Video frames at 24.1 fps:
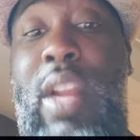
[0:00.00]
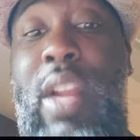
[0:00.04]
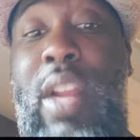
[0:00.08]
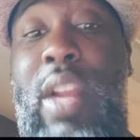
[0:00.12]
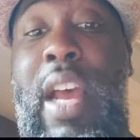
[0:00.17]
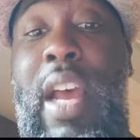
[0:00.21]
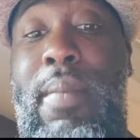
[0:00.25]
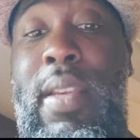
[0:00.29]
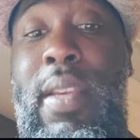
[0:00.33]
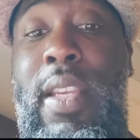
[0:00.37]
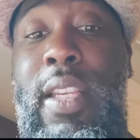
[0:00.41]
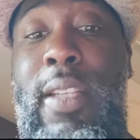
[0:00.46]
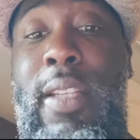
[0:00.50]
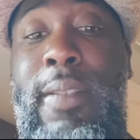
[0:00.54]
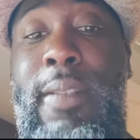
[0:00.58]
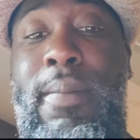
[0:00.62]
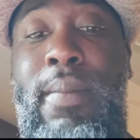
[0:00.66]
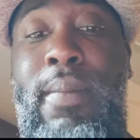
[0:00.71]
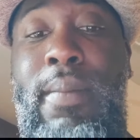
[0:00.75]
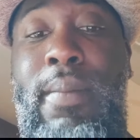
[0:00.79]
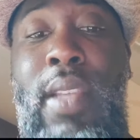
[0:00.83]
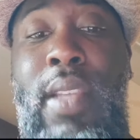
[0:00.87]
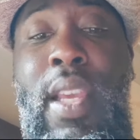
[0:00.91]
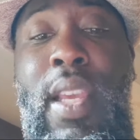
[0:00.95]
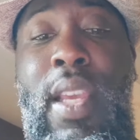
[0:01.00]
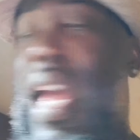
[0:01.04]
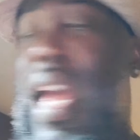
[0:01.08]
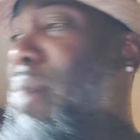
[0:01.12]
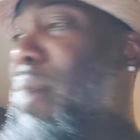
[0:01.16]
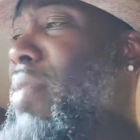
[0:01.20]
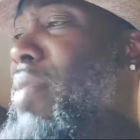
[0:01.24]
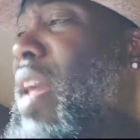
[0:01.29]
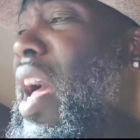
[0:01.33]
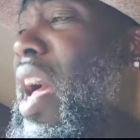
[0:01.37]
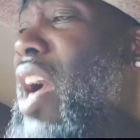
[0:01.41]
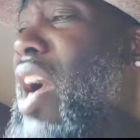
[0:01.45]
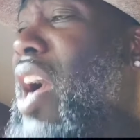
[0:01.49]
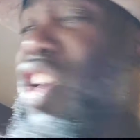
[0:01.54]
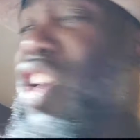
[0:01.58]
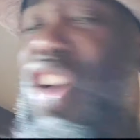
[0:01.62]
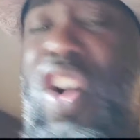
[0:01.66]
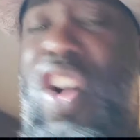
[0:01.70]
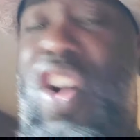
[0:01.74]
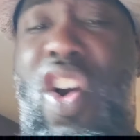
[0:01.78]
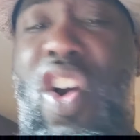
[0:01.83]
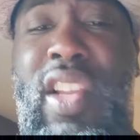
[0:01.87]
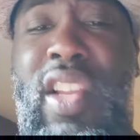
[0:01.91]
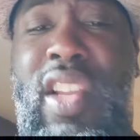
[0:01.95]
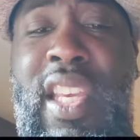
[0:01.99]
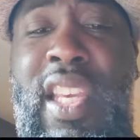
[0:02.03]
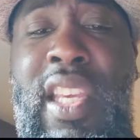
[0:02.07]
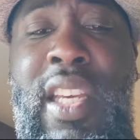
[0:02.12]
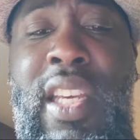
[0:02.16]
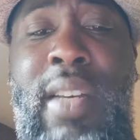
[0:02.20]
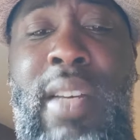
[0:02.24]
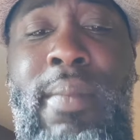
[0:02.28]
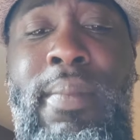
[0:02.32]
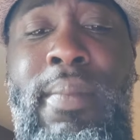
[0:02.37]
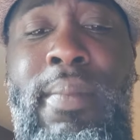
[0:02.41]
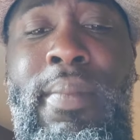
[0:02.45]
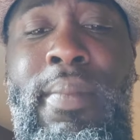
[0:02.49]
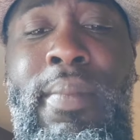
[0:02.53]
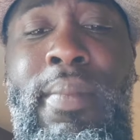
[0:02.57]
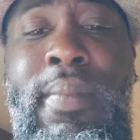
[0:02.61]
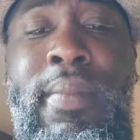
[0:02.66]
what I mean. I'm not calling him.